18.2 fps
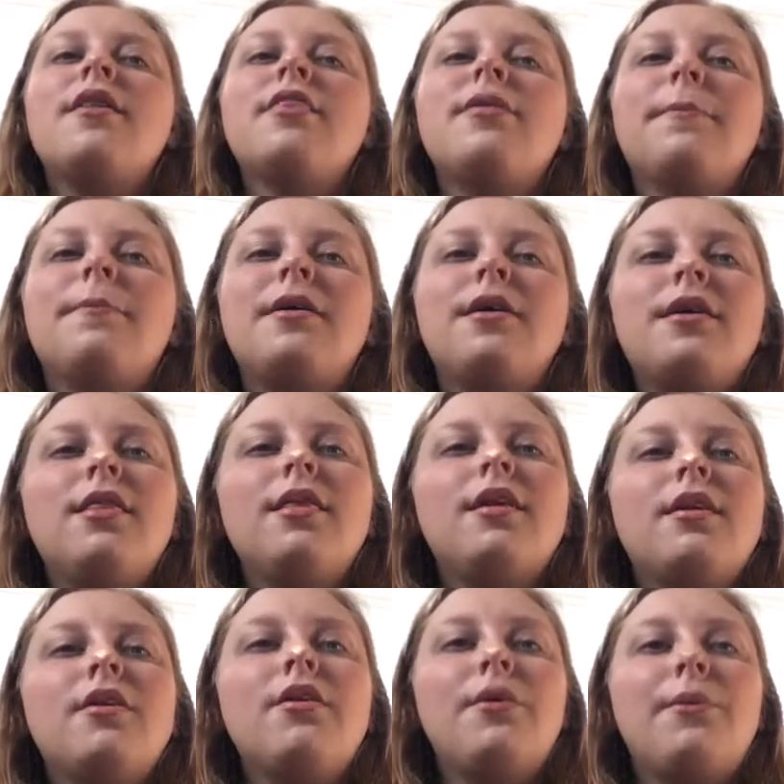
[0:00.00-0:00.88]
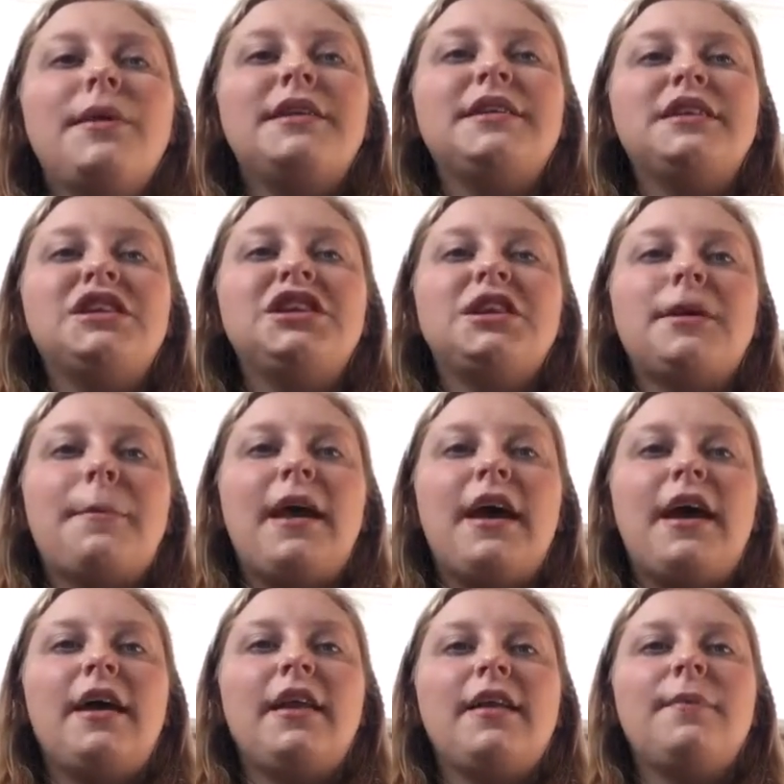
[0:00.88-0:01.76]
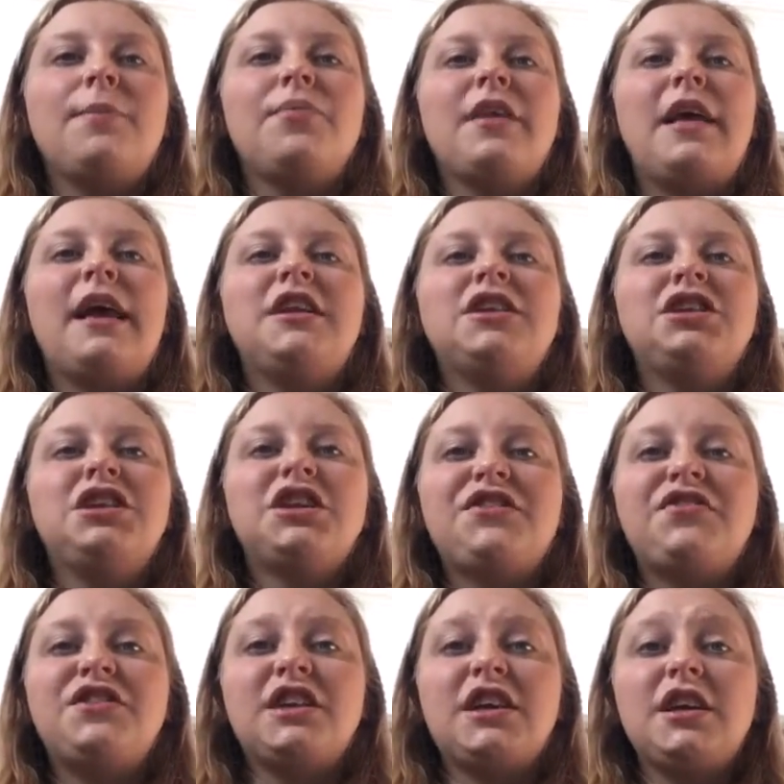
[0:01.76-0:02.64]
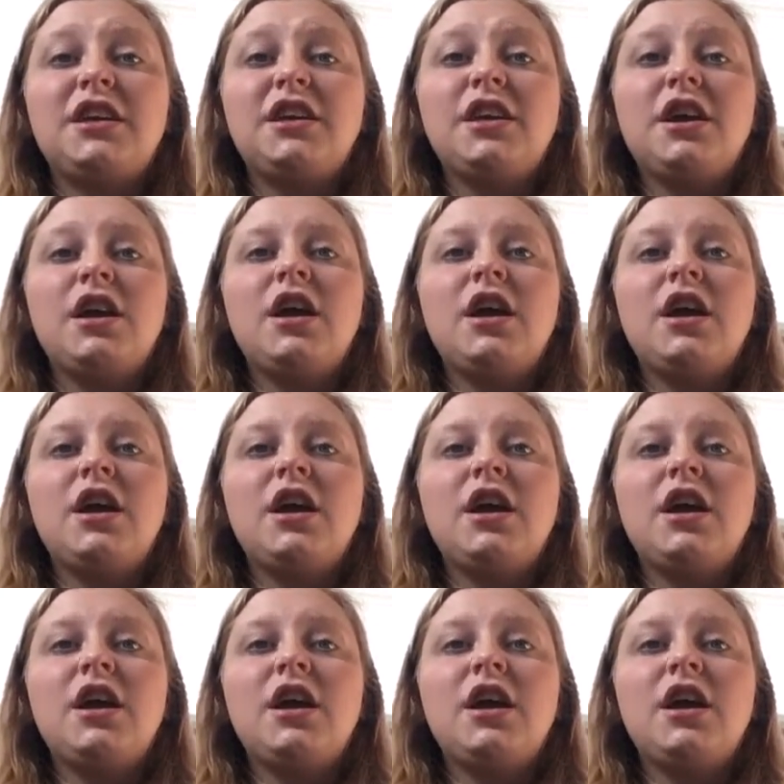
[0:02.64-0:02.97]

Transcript: The political winds in Japan had shifted.